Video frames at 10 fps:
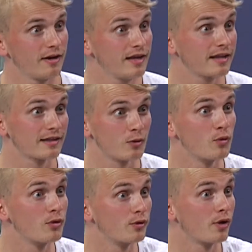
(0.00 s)
Yeah, that who
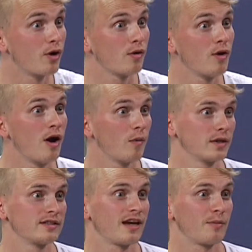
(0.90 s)
you know, what
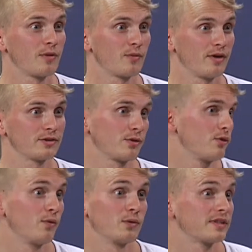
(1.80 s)
time and where. So
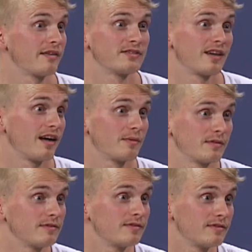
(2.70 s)
you will say. Did time. you have my
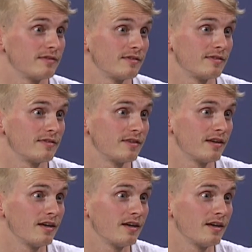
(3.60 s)
name in there?